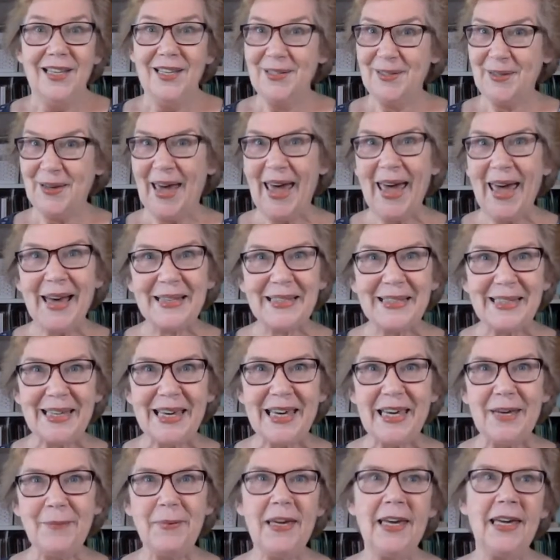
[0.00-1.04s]
So
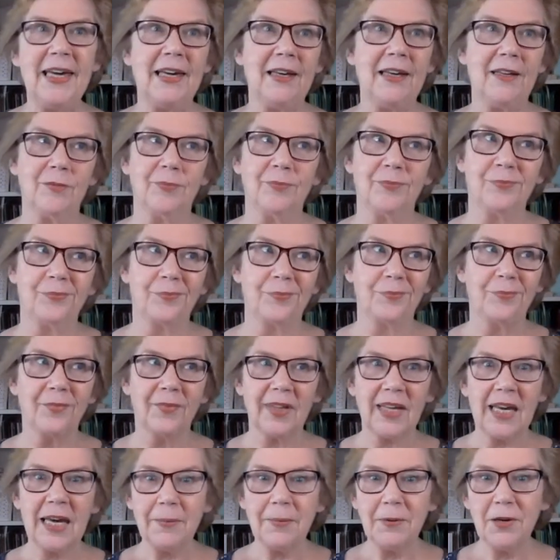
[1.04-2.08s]
housekeeping,
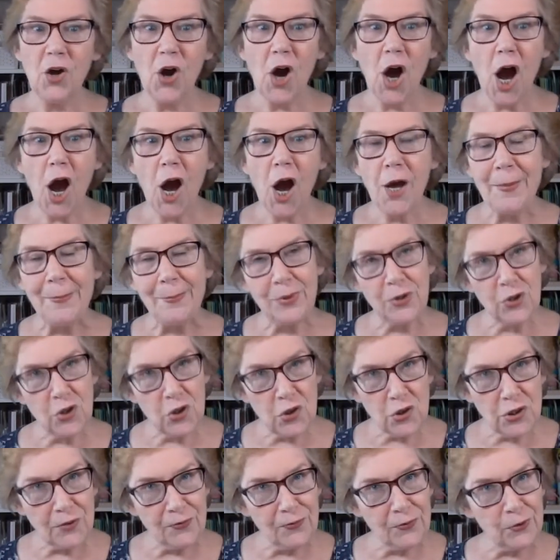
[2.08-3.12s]
keeping your home
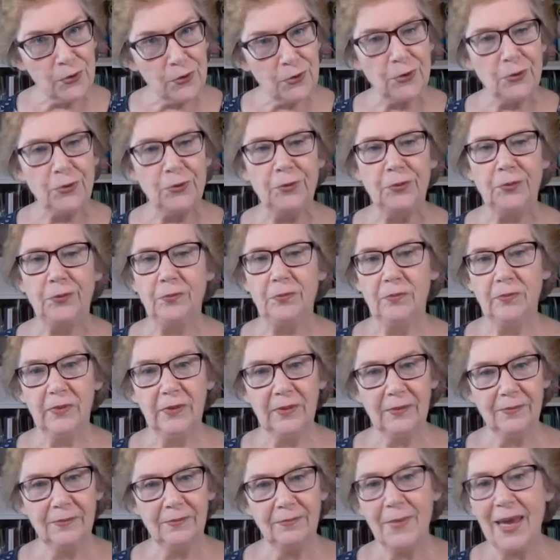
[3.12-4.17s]
beautiful,
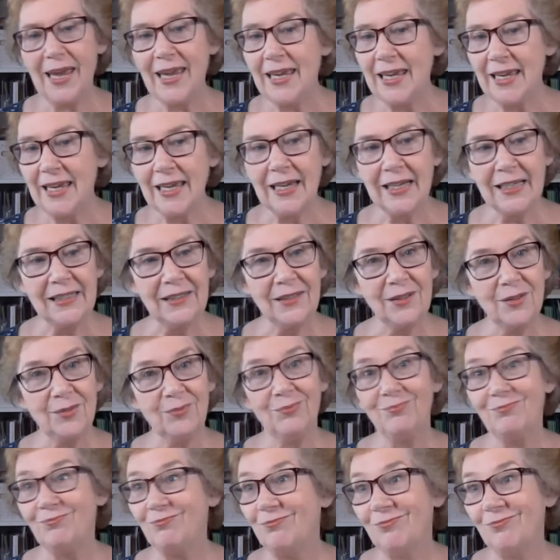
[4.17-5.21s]
making it,
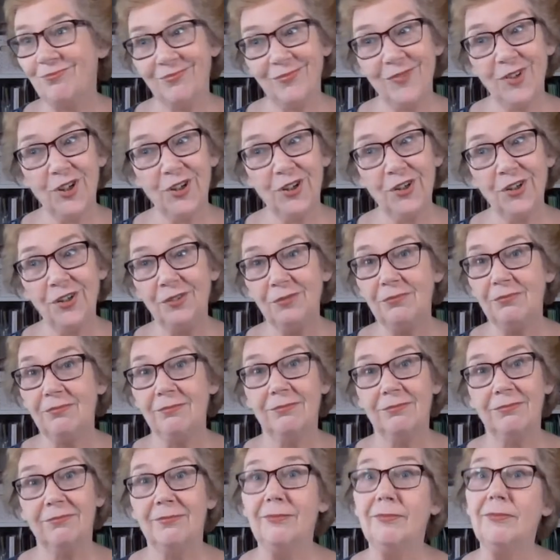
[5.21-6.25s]
you
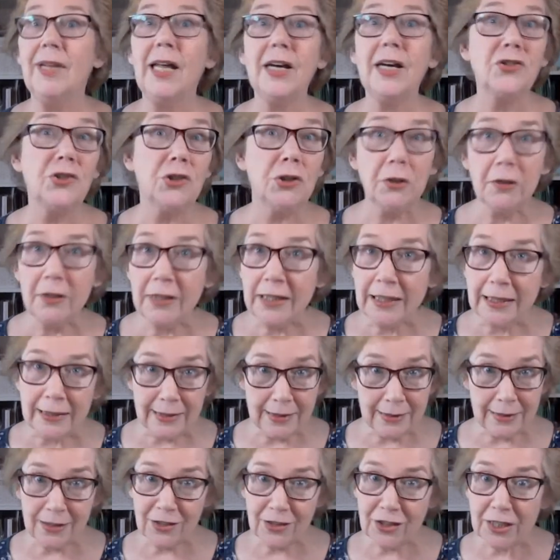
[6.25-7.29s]
know,
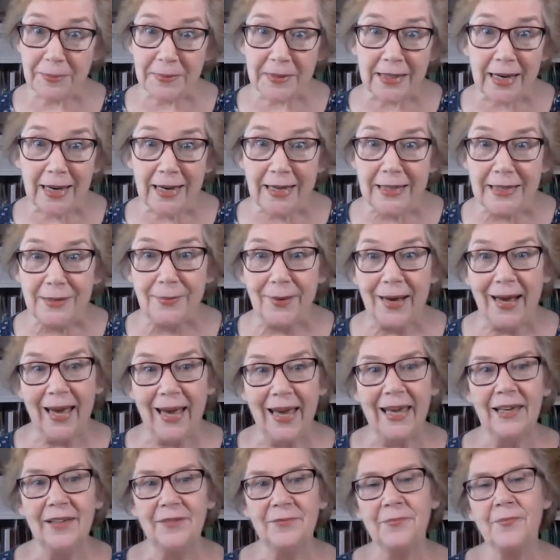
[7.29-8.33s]
luxurious the cheapskates
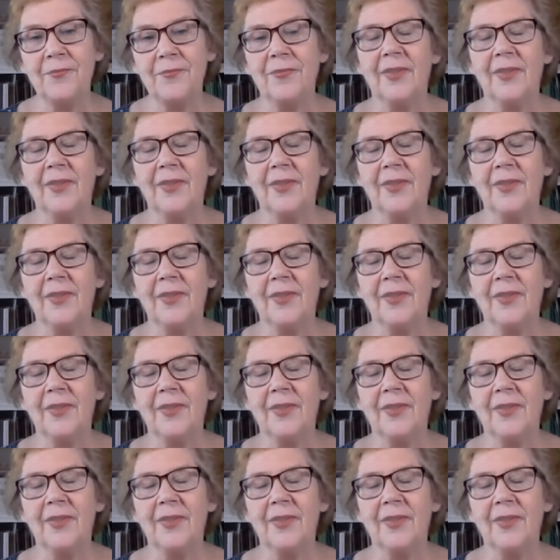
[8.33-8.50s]
way.